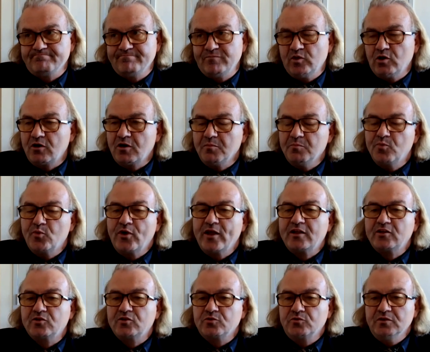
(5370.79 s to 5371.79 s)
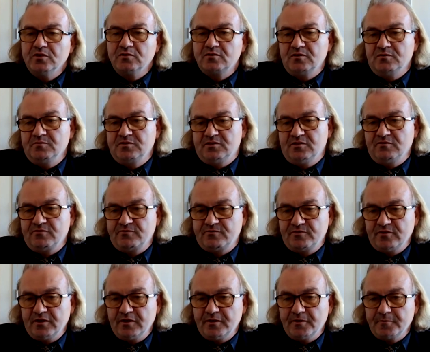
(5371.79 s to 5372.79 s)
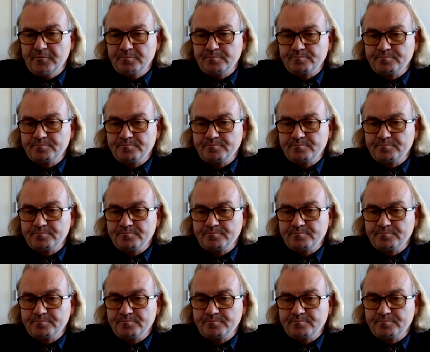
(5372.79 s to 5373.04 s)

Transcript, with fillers: not a breakthrough in terms of, uh,